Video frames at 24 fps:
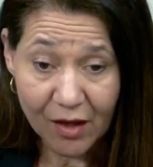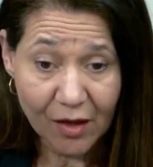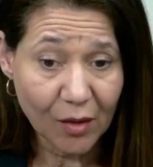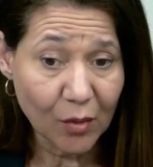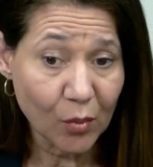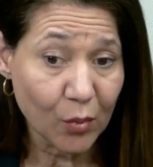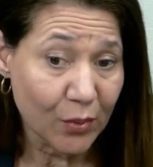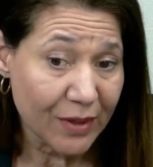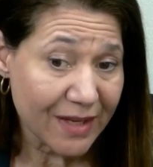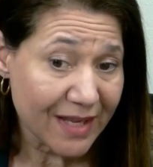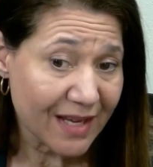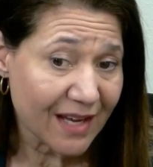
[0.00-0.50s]

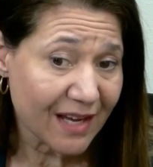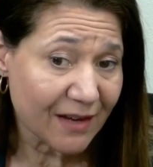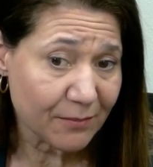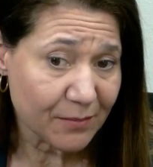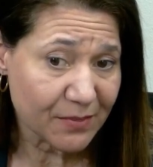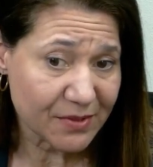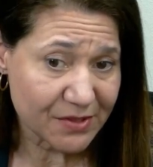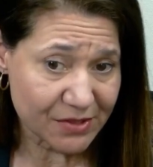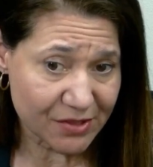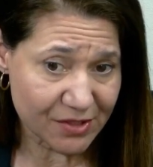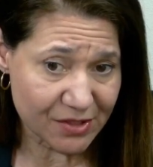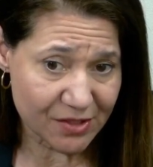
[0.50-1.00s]
We have
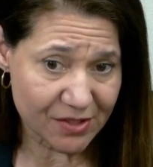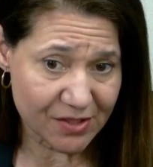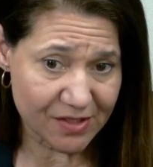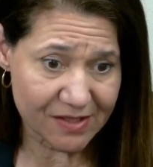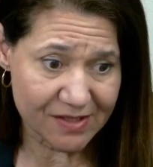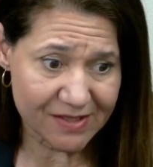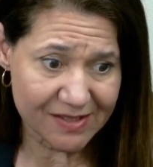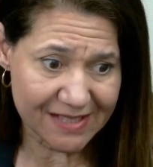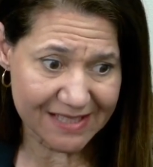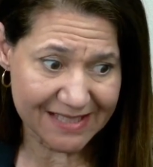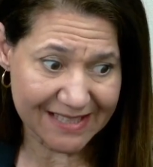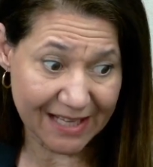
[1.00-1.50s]

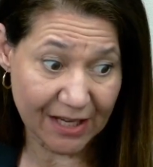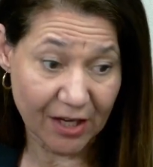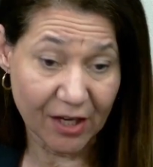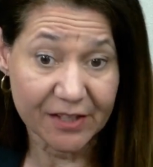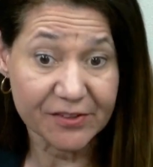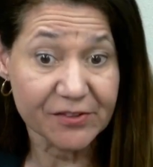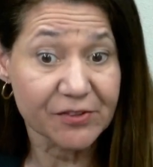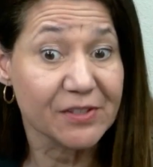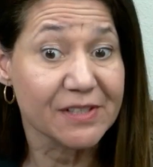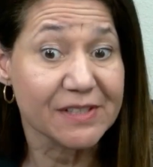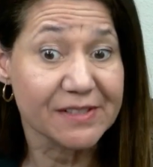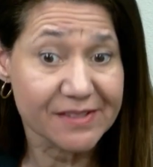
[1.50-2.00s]
positions in the
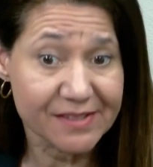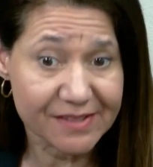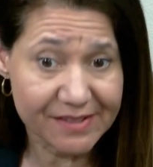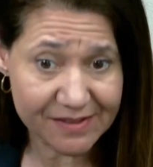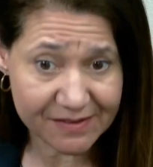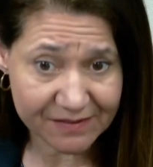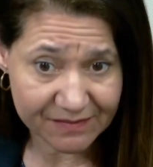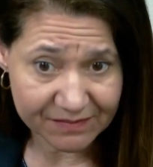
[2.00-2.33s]
hundreds.